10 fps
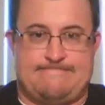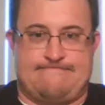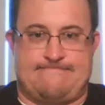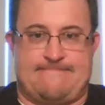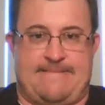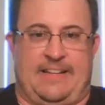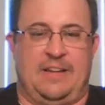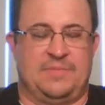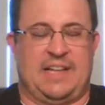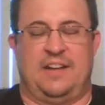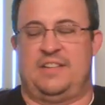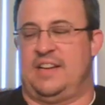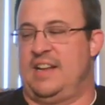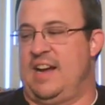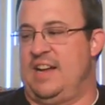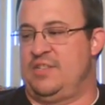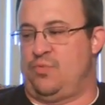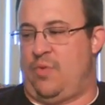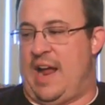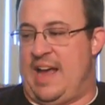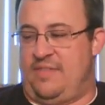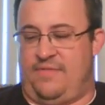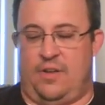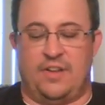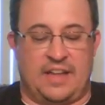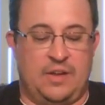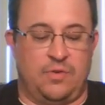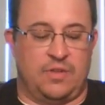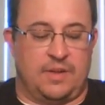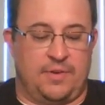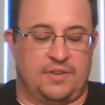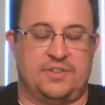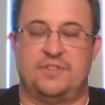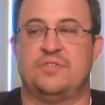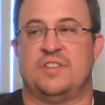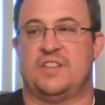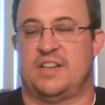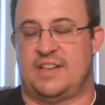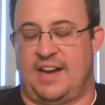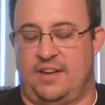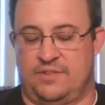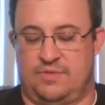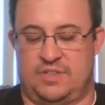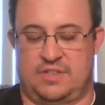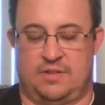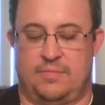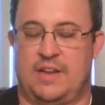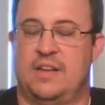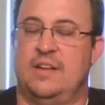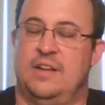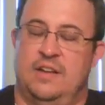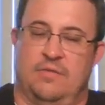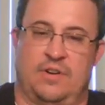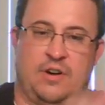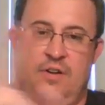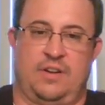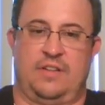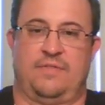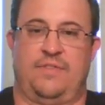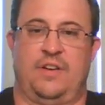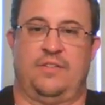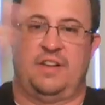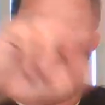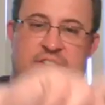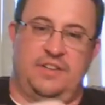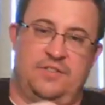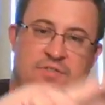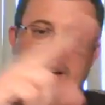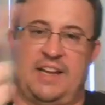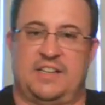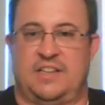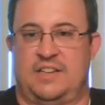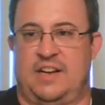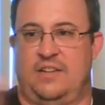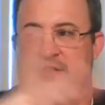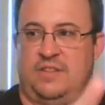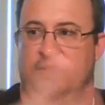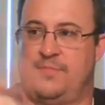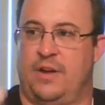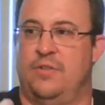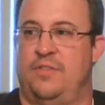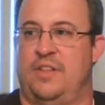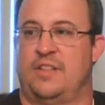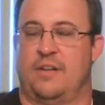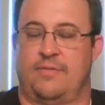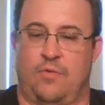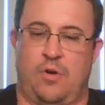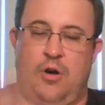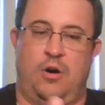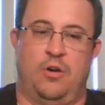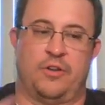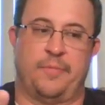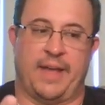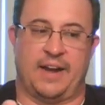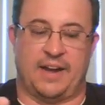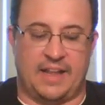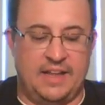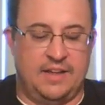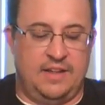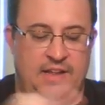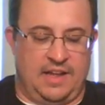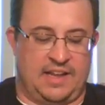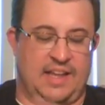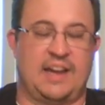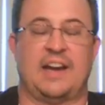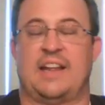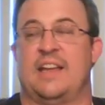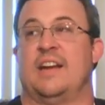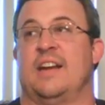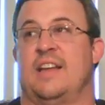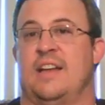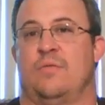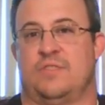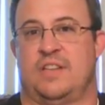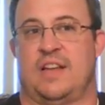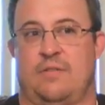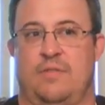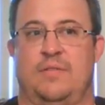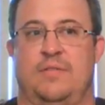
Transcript: it comes down to God's wrath falling equally upon Jews and Gentiles, which is going to be recurringly the flow that Jews and Gentiles, both, and therefore all humanity. Again and again and again, we'll see that